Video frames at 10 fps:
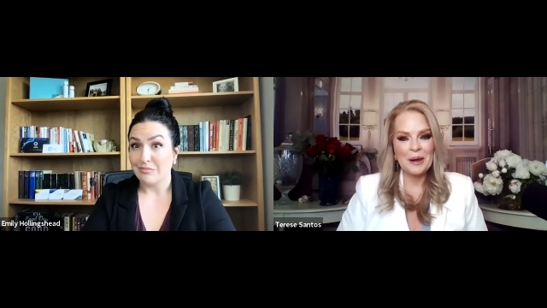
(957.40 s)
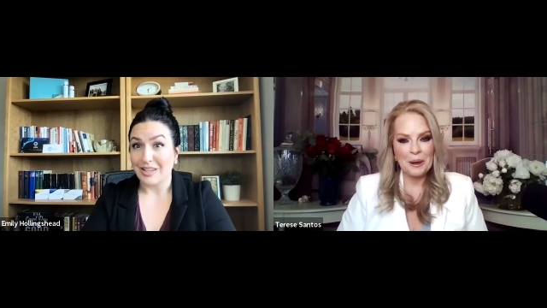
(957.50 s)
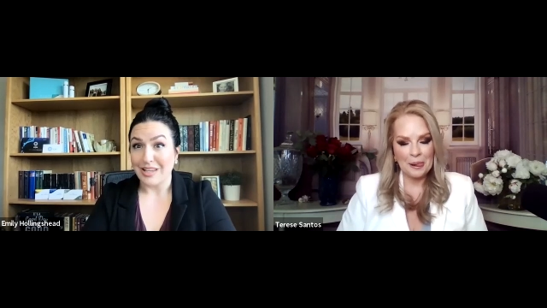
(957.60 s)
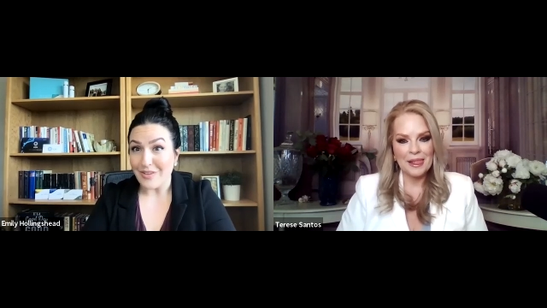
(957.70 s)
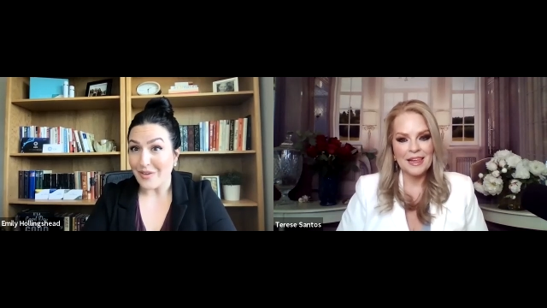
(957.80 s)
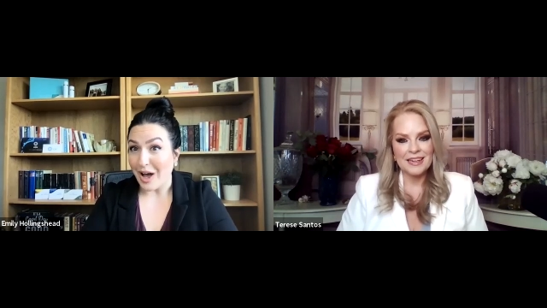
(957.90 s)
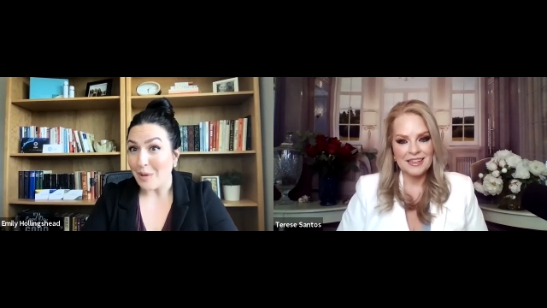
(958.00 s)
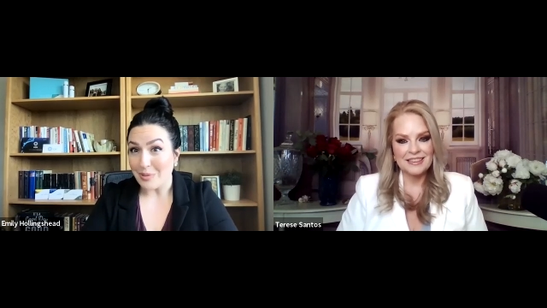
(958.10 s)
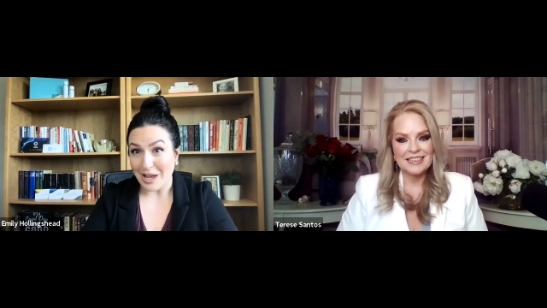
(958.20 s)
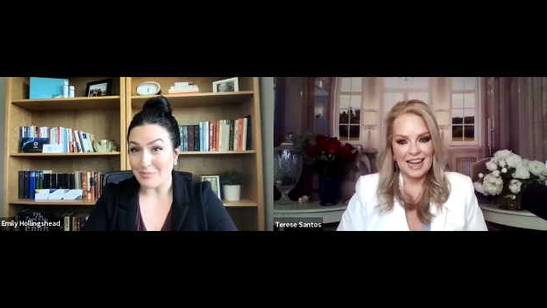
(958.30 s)
Speaker 1: gave
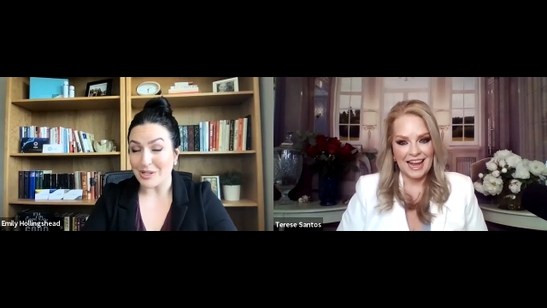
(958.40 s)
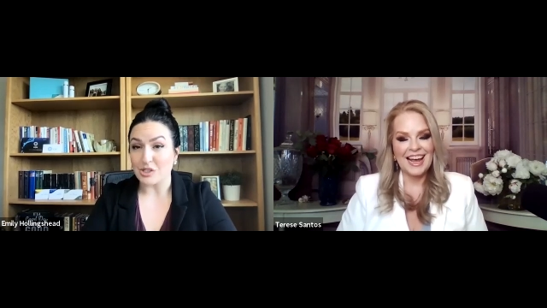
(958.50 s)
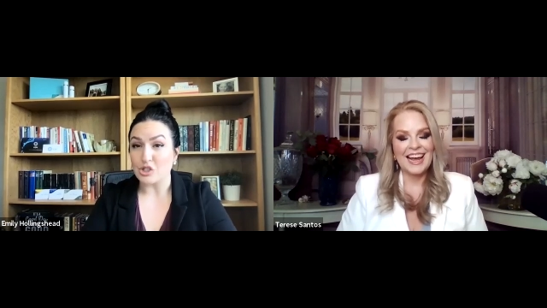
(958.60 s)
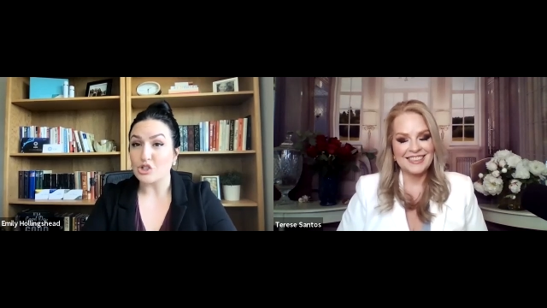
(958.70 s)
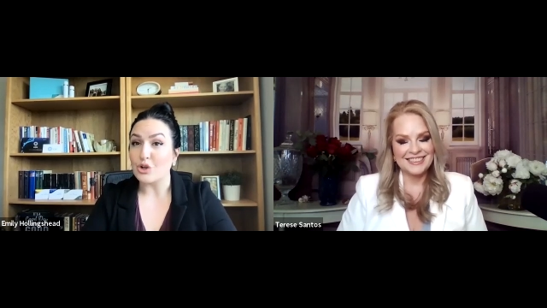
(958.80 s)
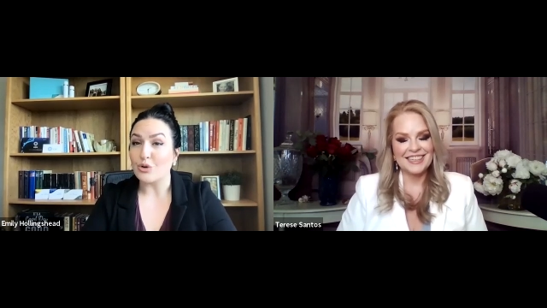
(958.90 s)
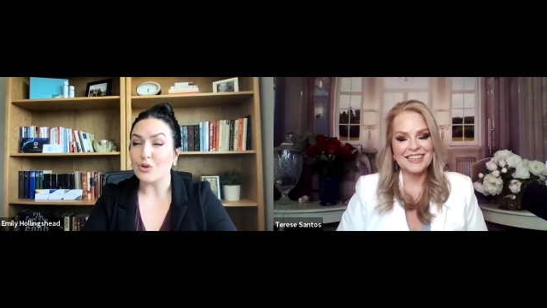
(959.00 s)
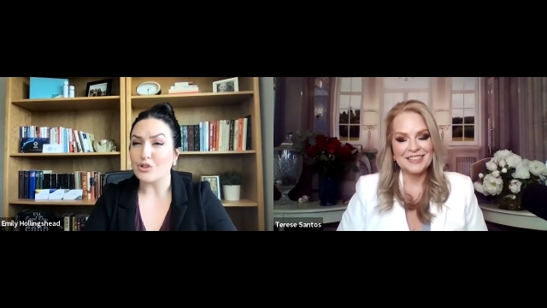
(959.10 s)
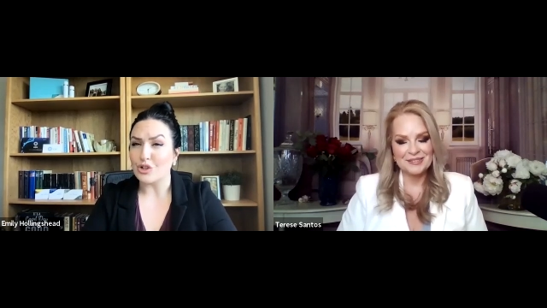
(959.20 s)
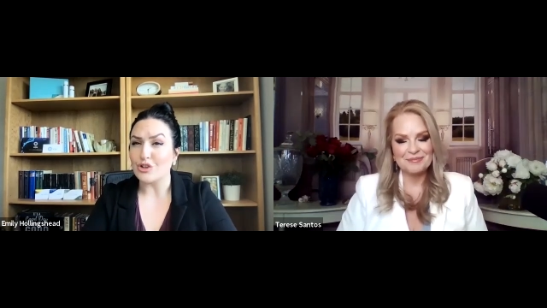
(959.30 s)
up that business so,
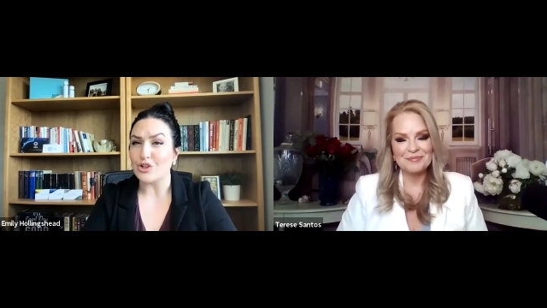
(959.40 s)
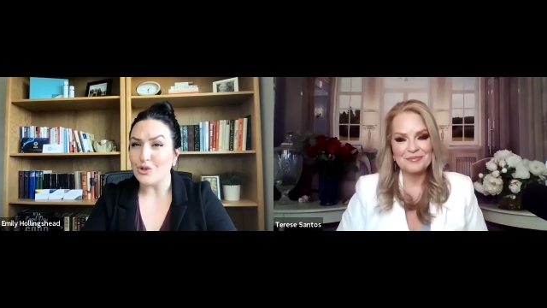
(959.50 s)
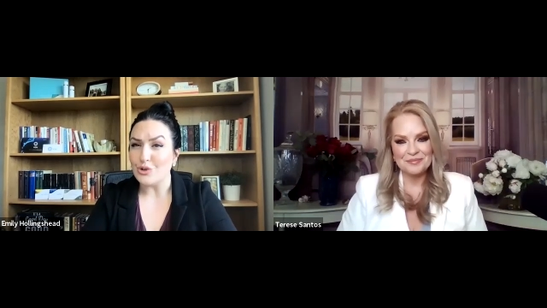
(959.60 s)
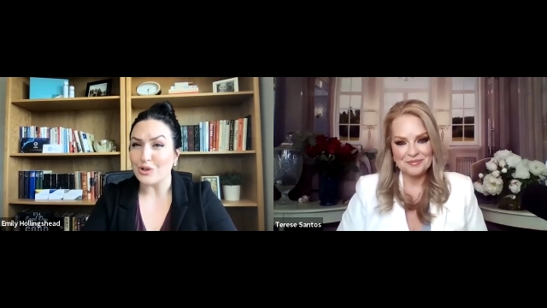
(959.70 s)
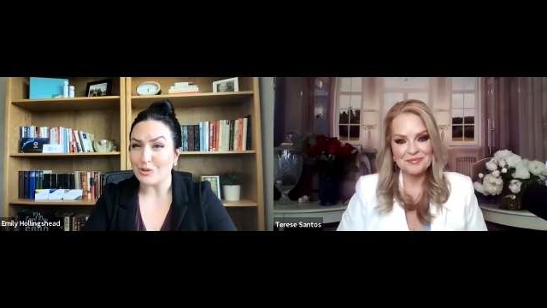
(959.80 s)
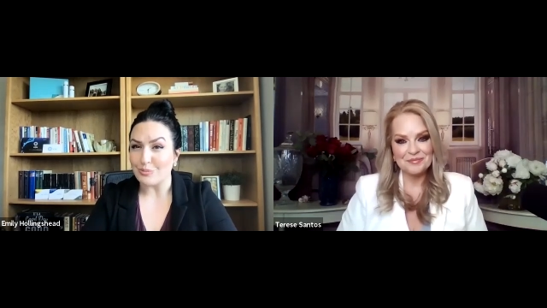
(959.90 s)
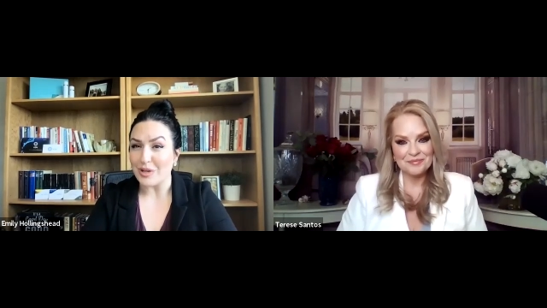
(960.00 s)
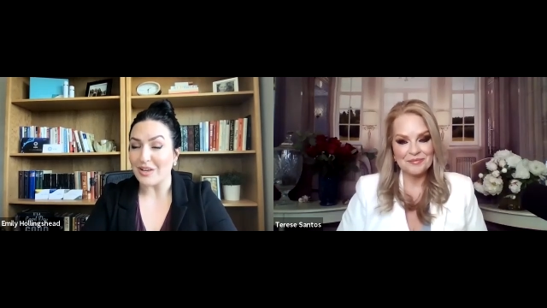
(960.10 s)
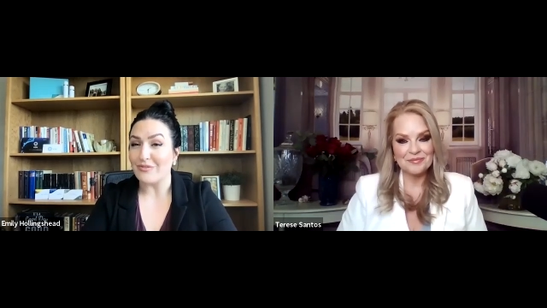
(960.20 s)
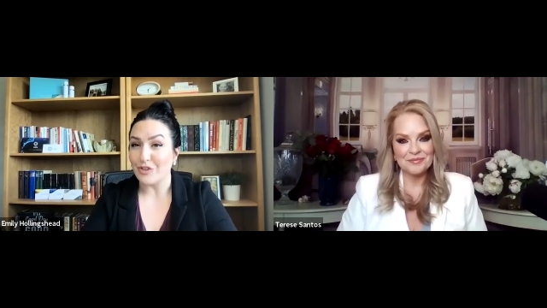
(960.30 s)
so that you could
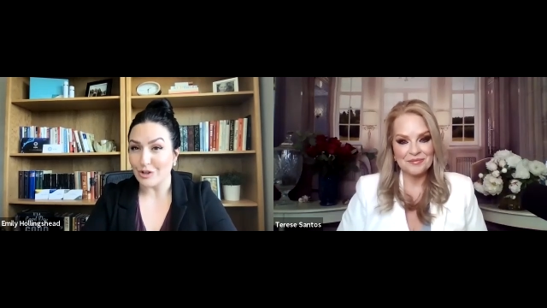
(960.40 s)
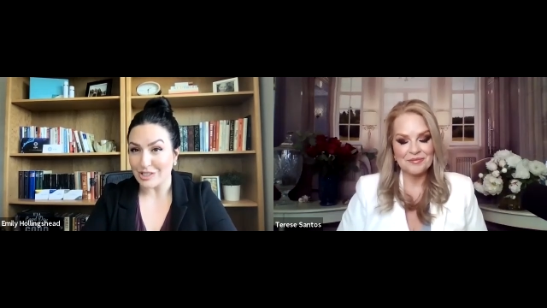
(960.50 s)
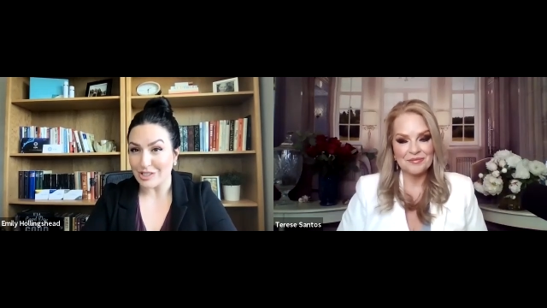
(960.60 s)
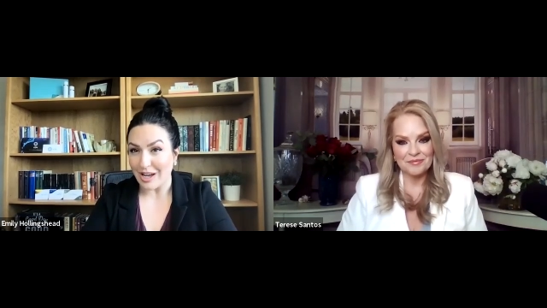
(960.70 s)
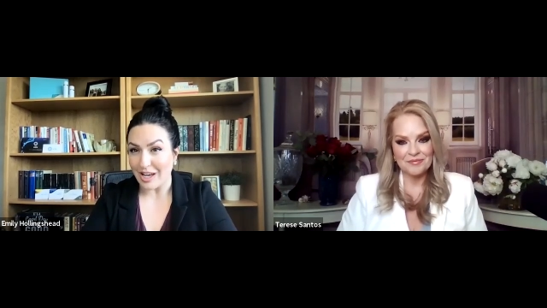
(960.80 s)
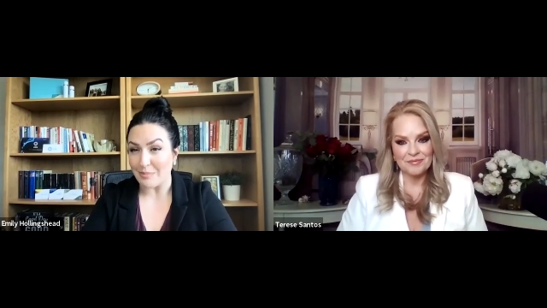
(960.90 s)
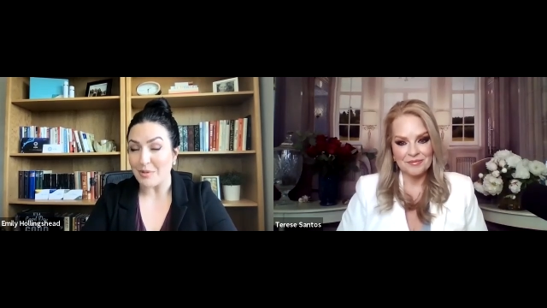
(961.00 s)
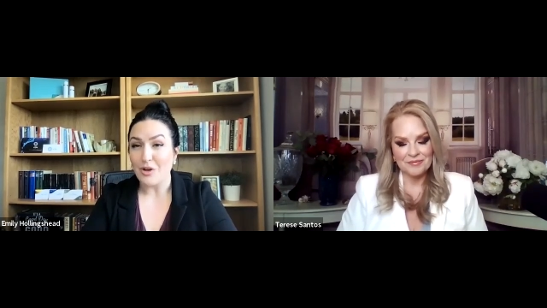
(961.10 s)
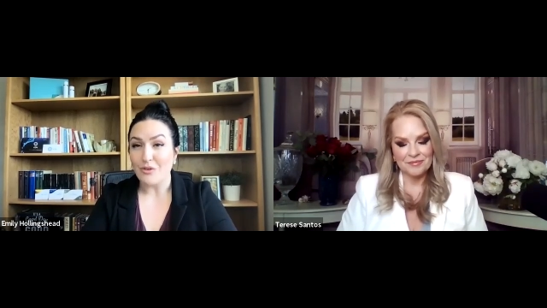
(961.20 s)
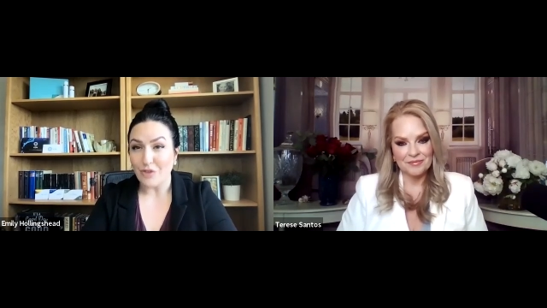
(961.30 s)
be
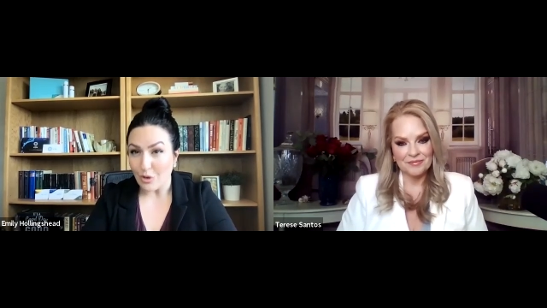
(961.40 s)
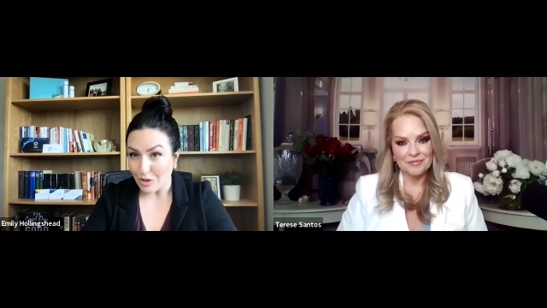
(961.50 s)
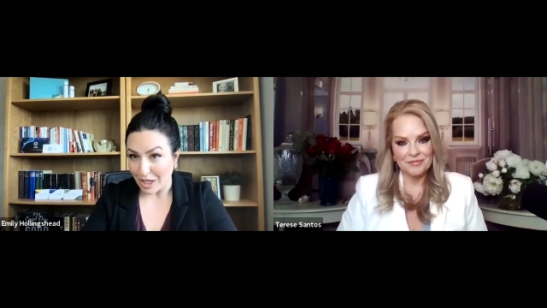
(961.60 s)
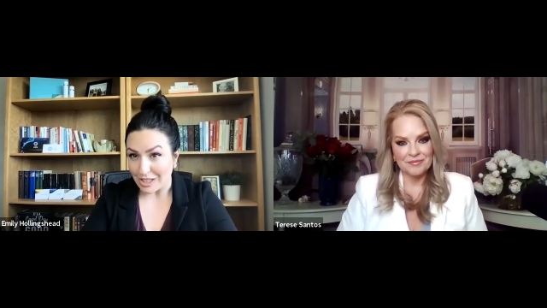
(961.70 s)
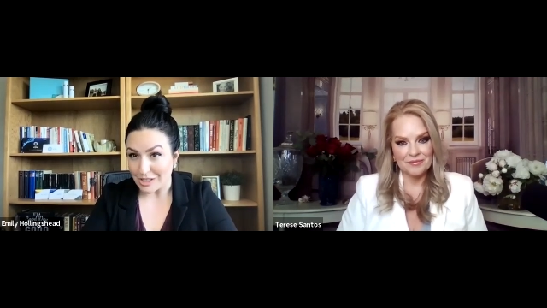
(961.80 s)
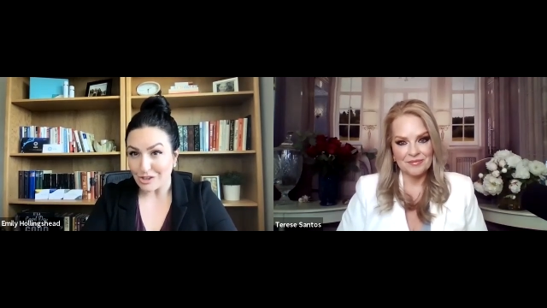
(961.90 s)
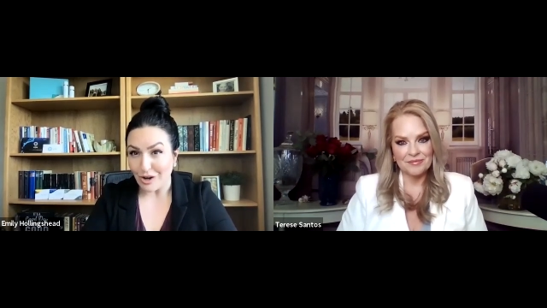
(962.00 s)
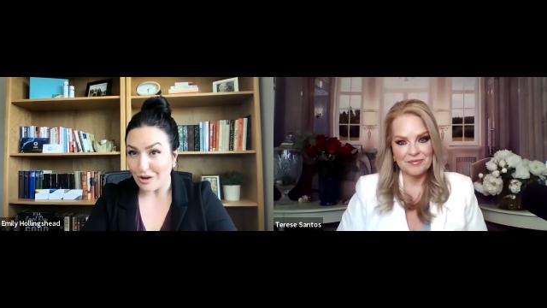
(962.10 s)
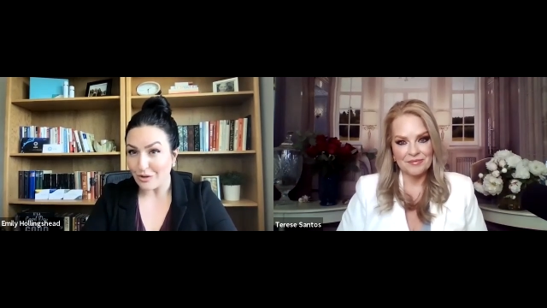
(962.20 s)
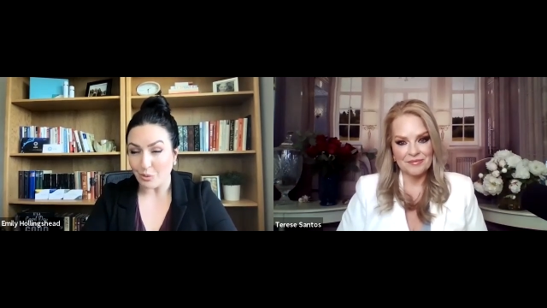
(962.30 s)
full-time focused
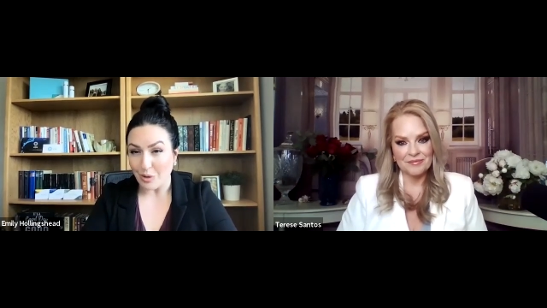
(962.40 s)
all the